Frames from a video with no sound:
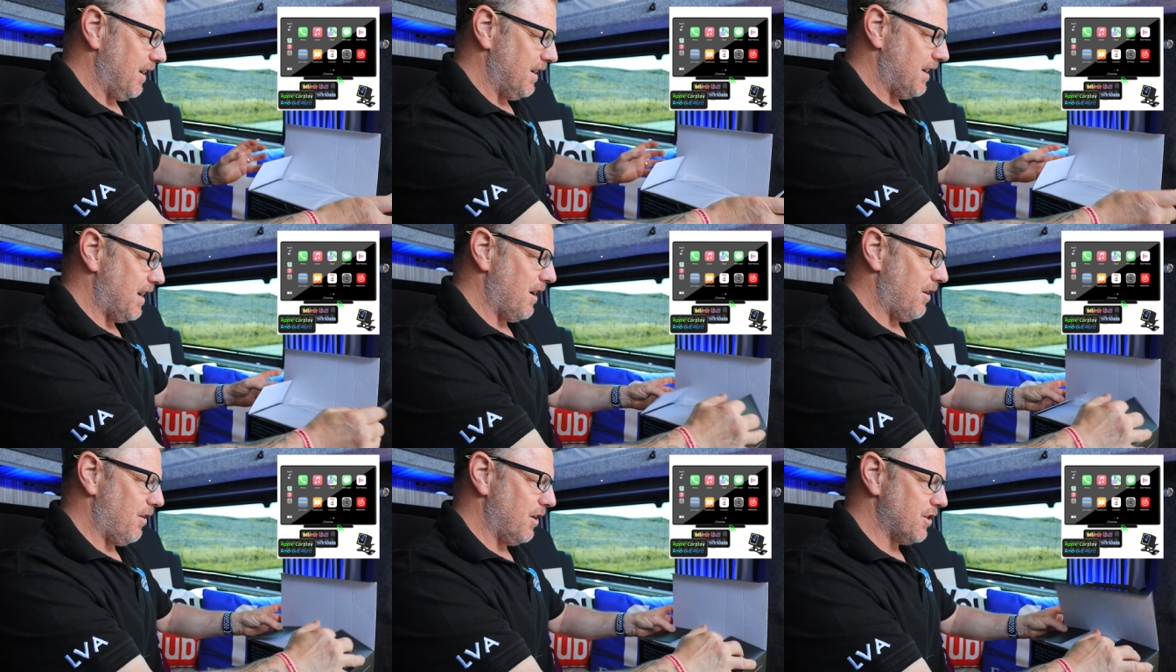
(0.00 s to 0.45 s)

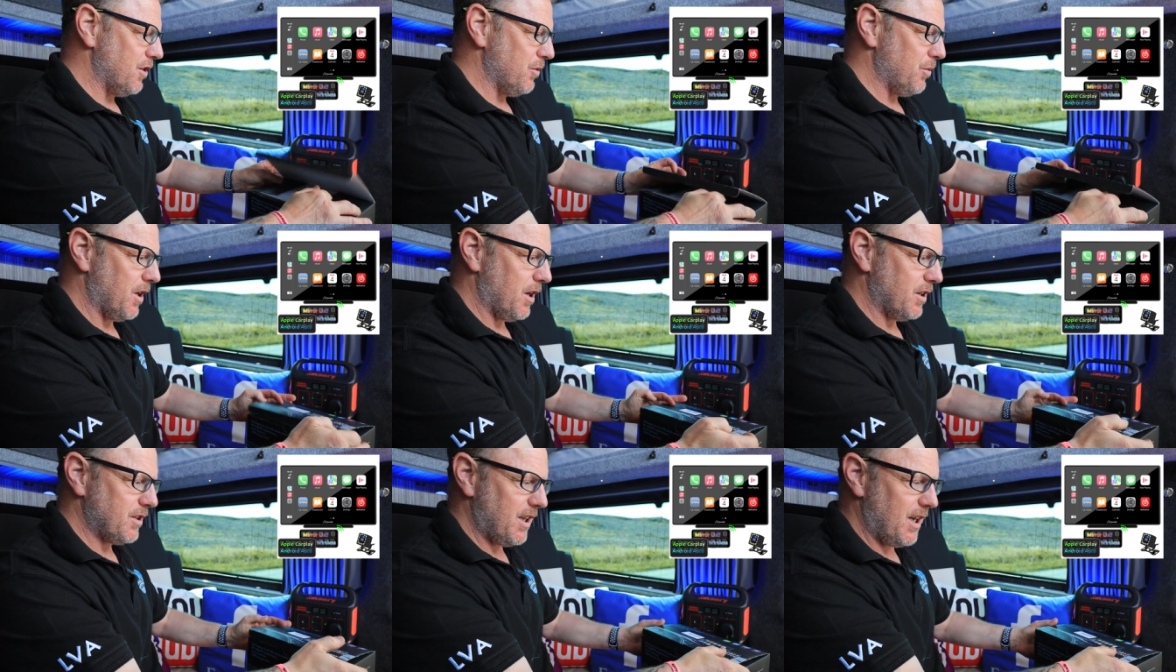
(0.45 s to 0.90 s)
Now, I just
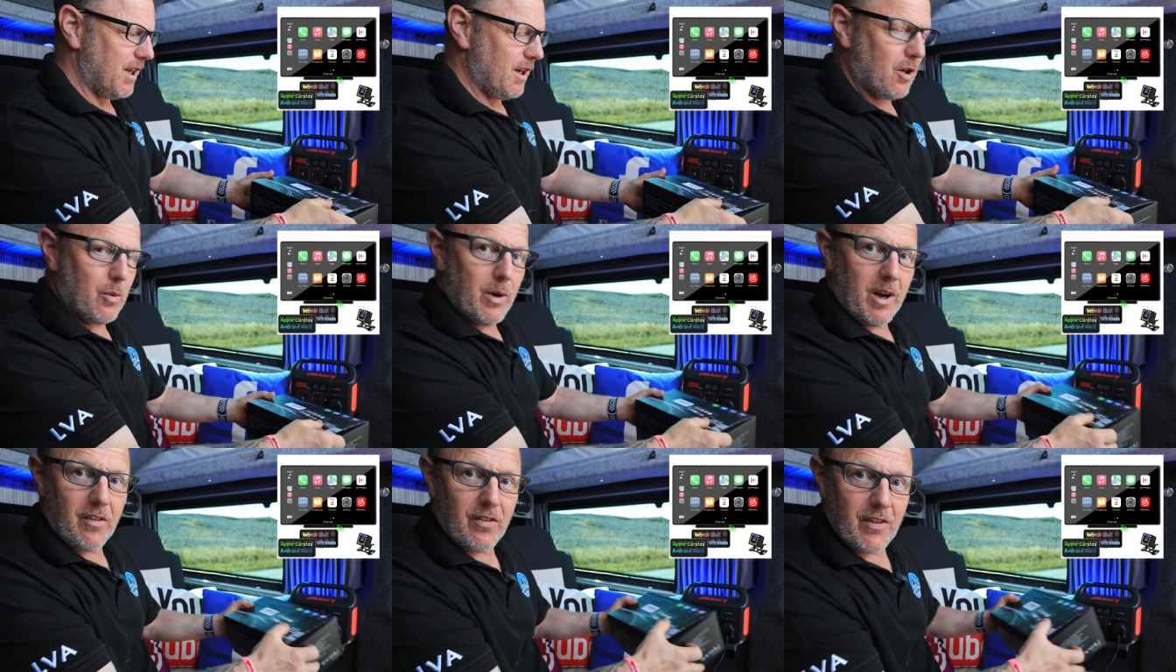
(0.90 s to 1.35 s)
want to say a
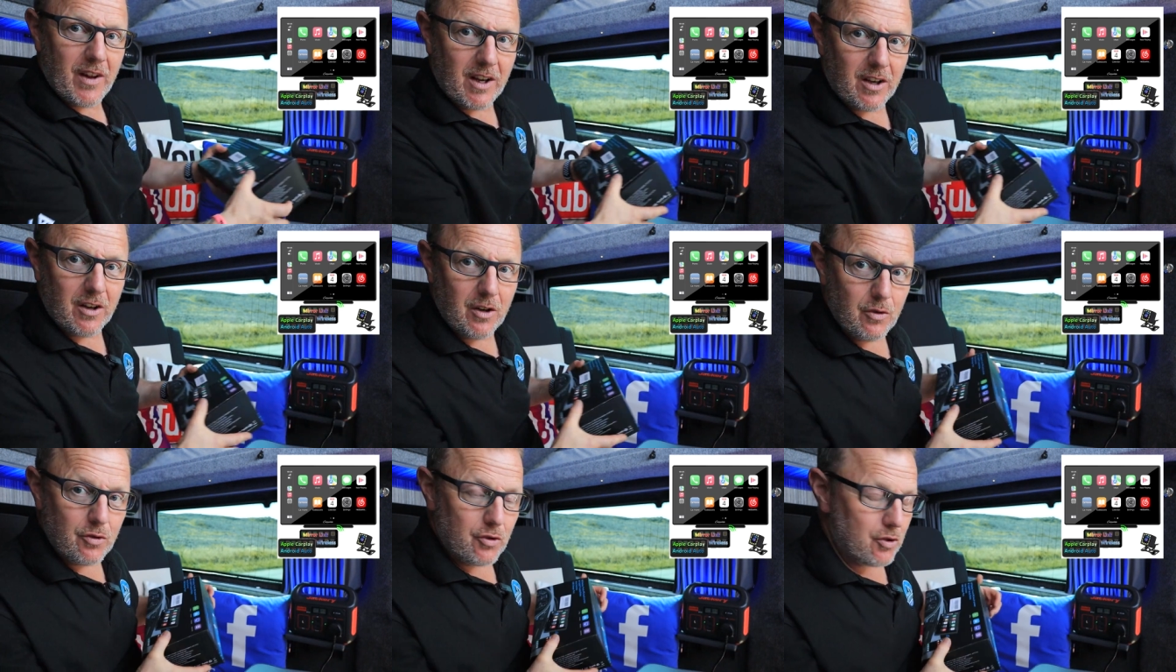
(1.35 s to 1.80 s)
quick
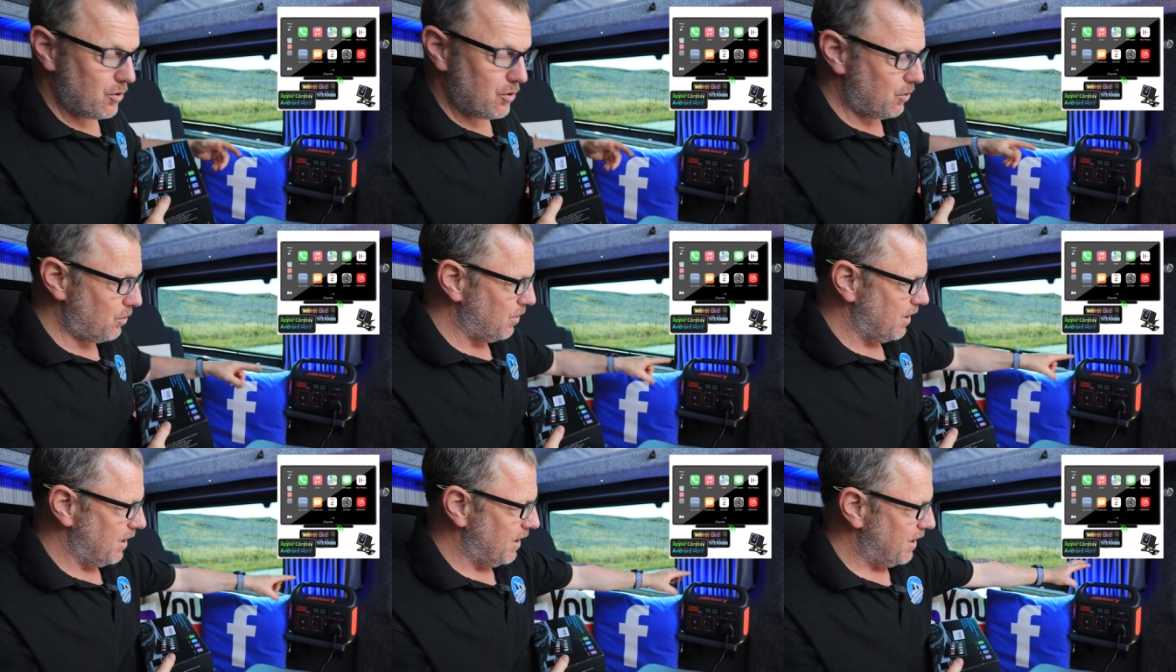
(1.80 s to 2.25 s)
thank you
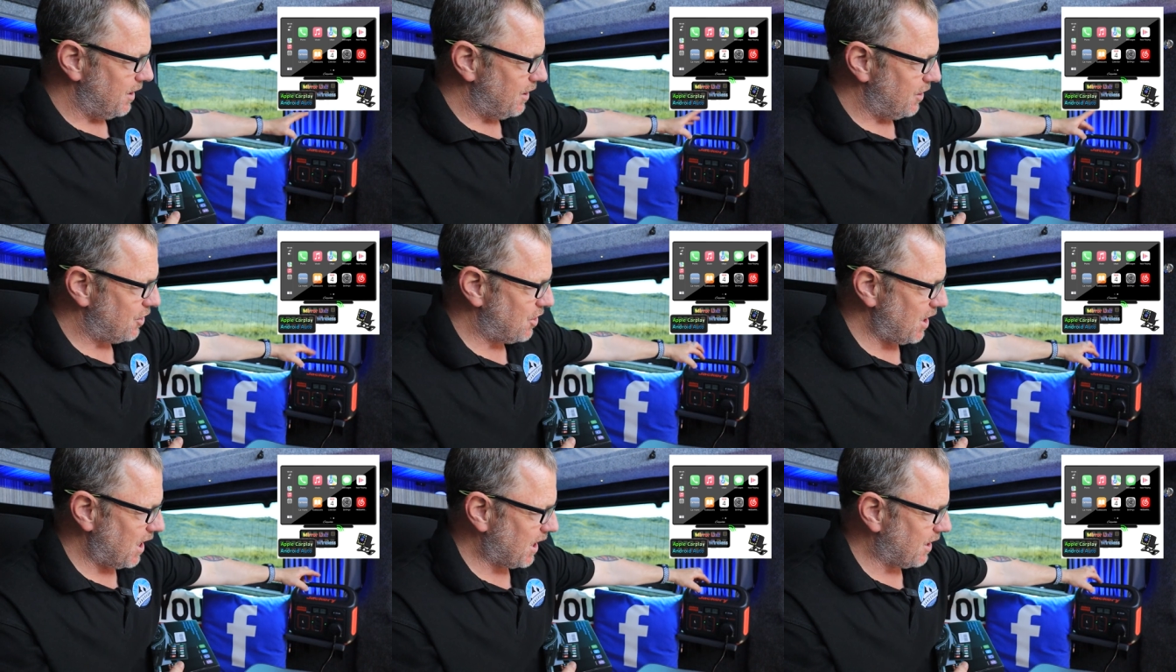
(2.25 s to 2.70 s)
to
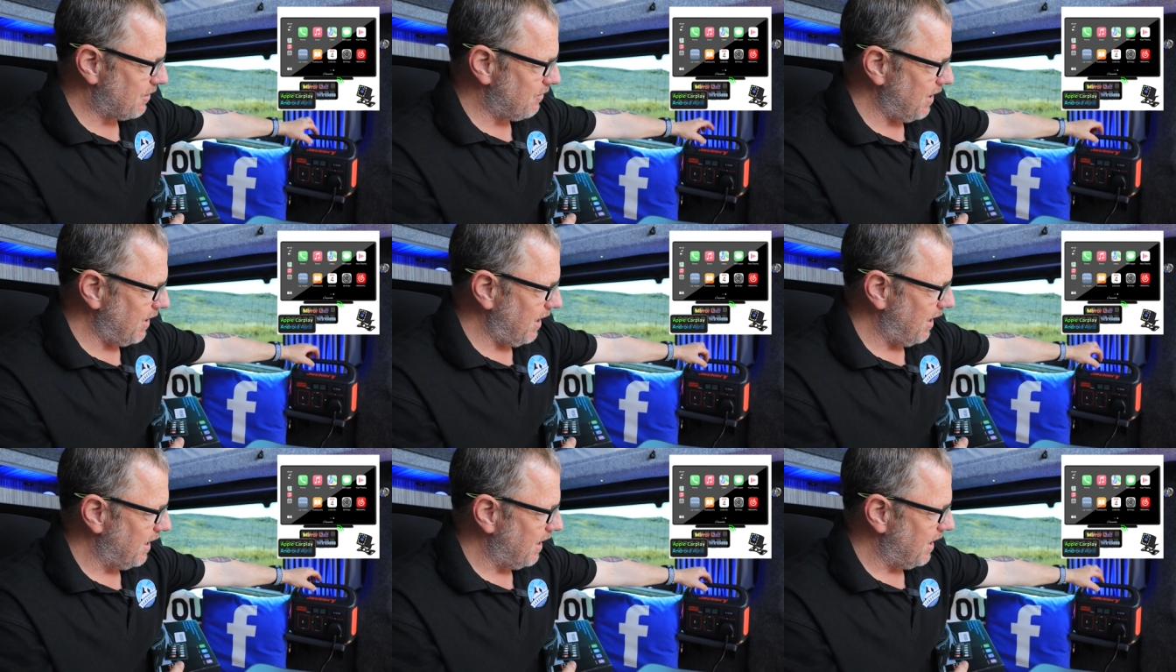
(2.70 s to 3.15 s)

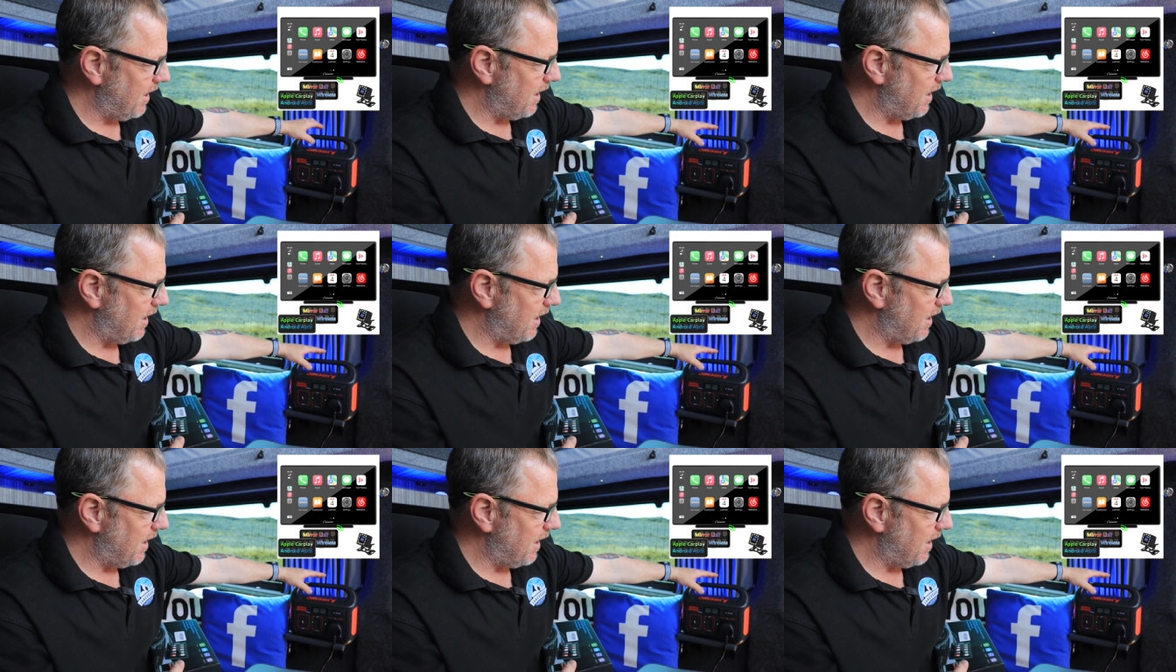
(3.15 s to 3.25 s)
Jackery.